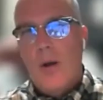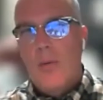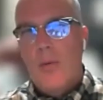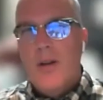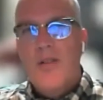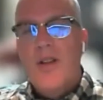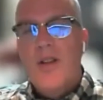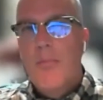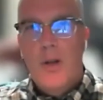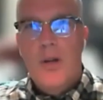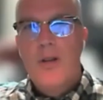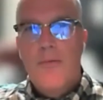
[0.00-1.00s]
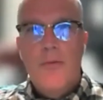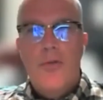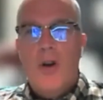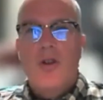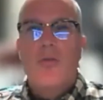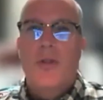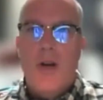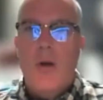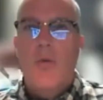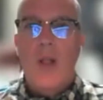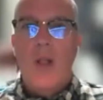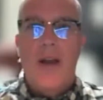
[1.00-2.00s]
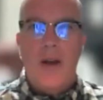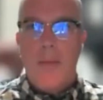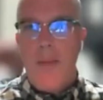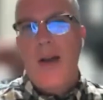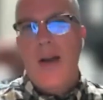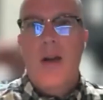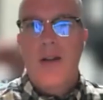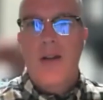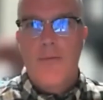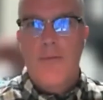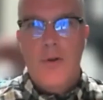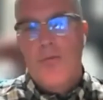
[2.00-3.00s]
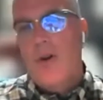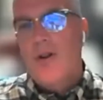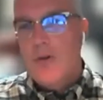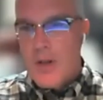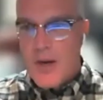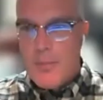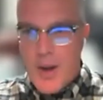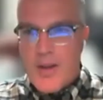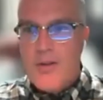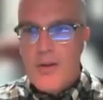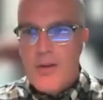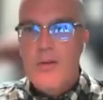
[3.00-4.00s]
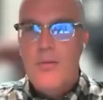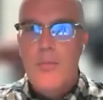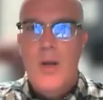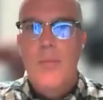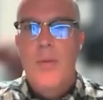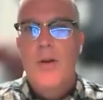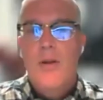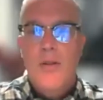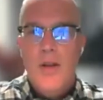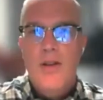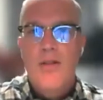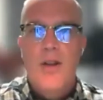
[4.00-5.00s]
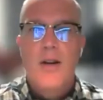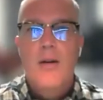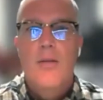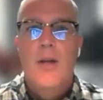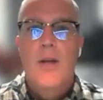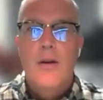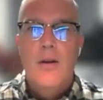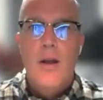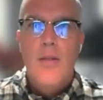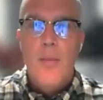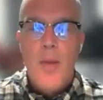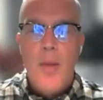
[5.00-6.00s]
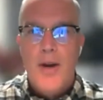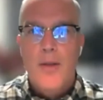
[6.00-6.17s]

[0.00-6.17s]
I'm not going to say a built infrastructure, but they're not relying on a mechanized infrastructure like buses, maybe to the extent that they might